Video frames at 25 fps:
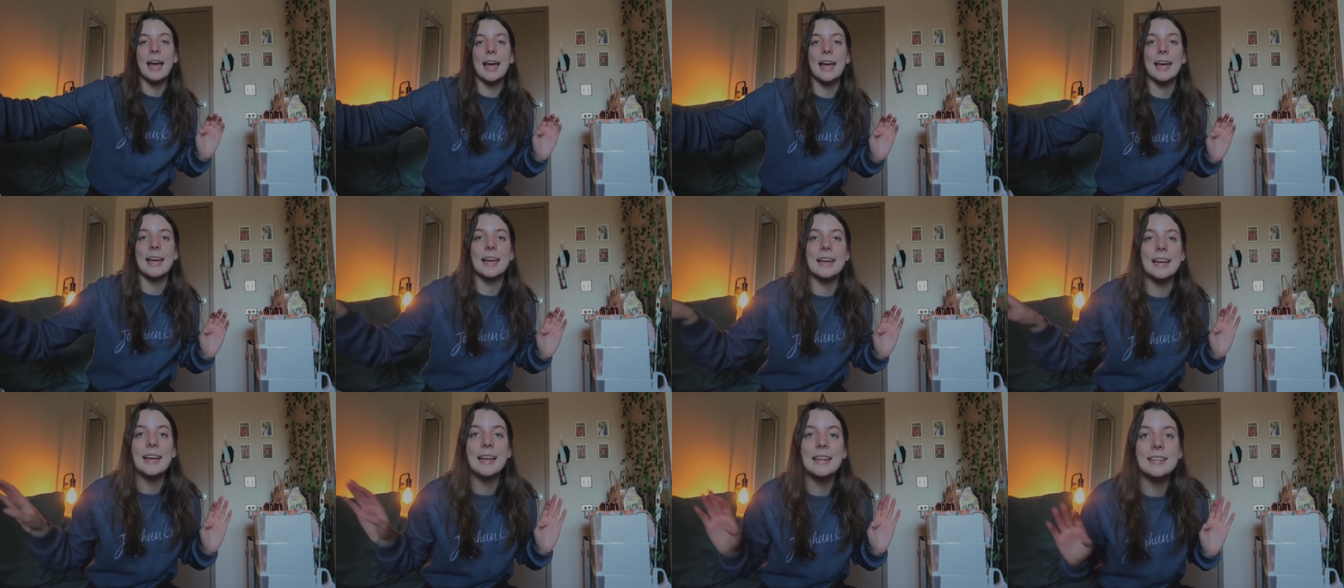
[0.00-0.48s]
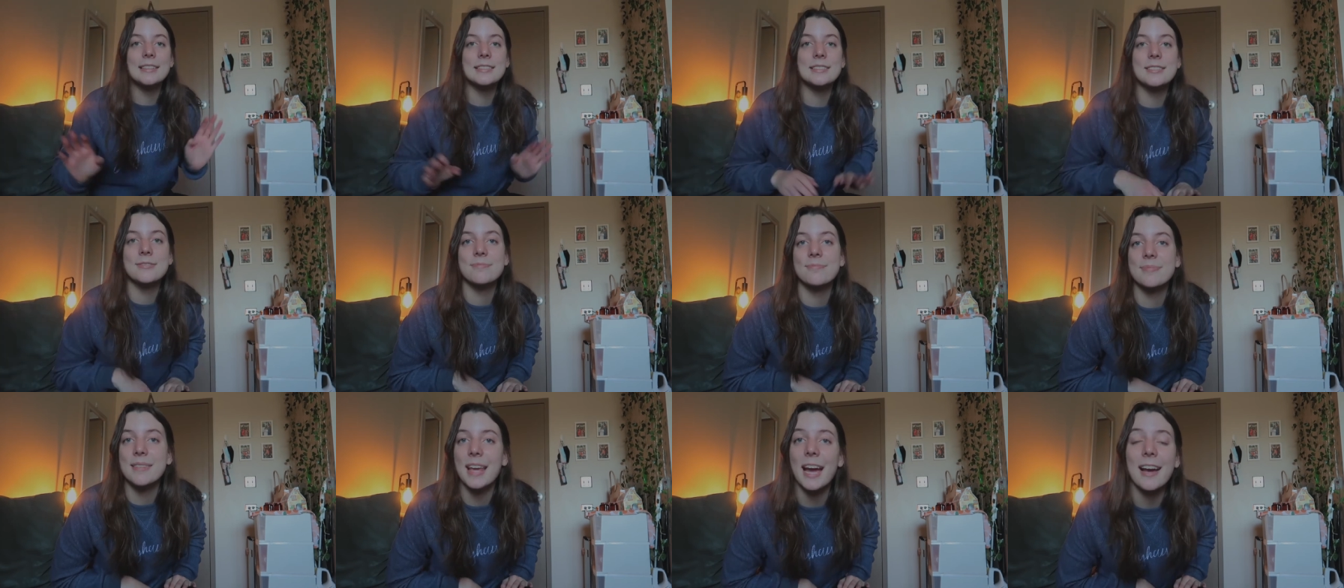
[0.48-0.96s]
and
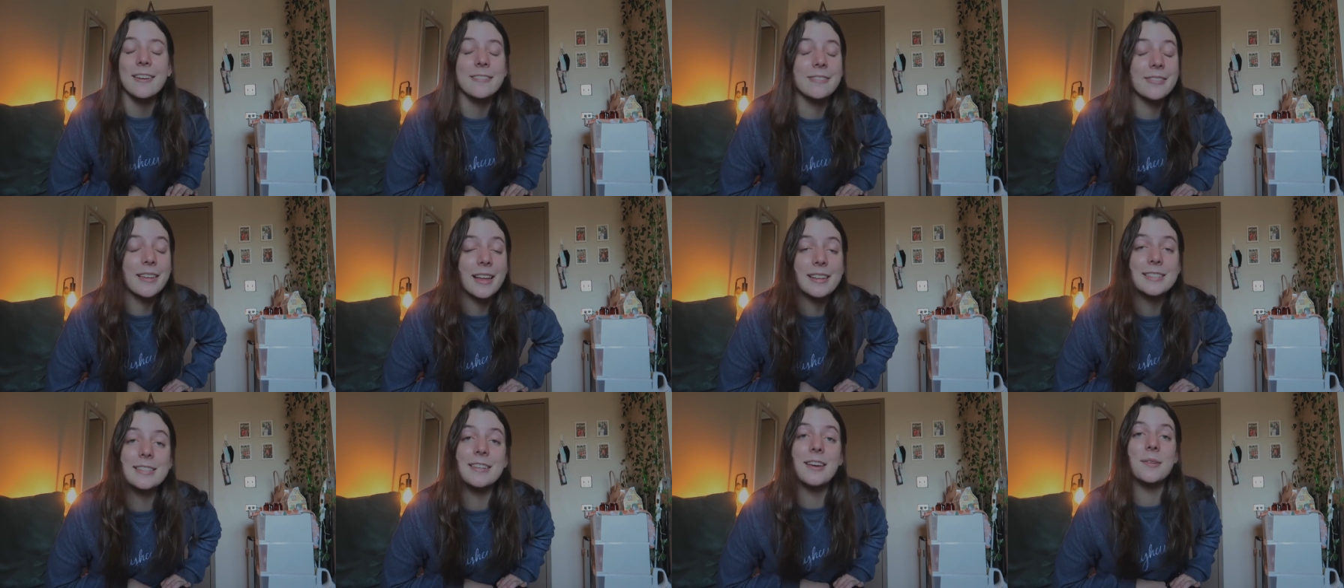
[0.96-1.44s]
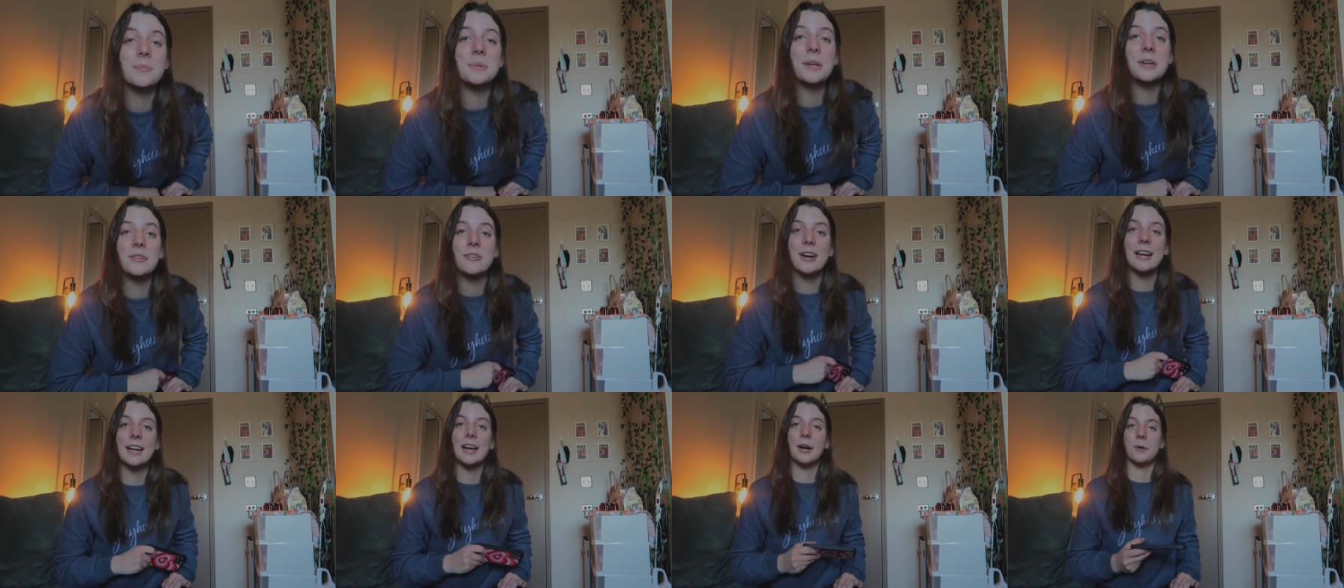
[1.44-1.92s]
yeah that's the
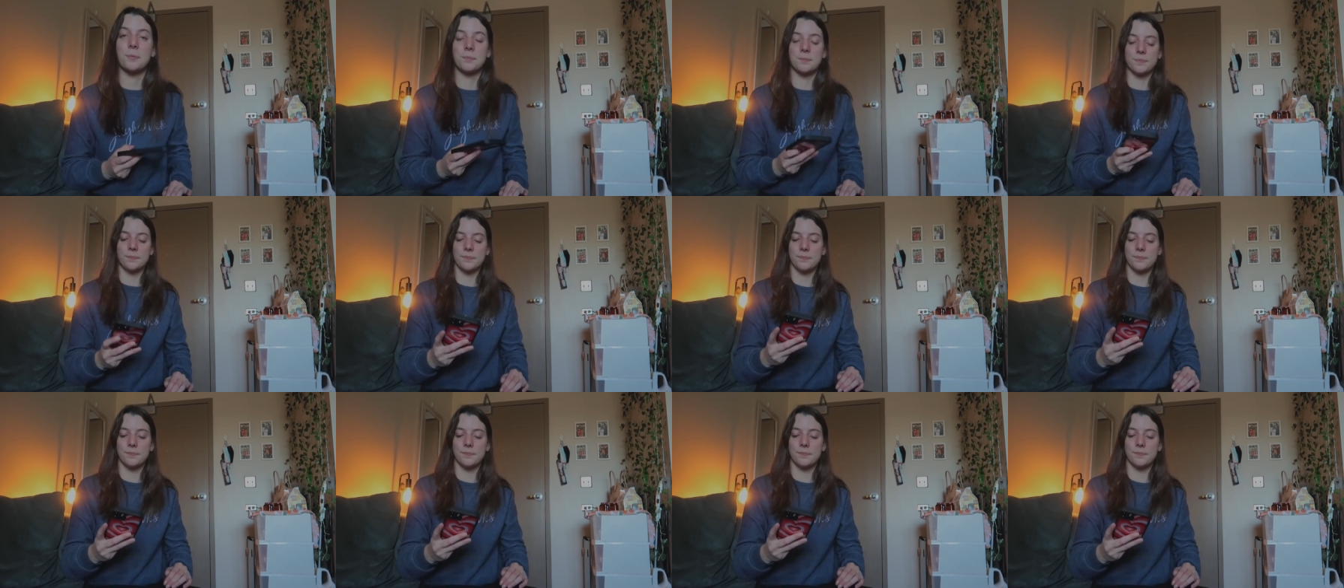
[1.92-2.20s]
update right now.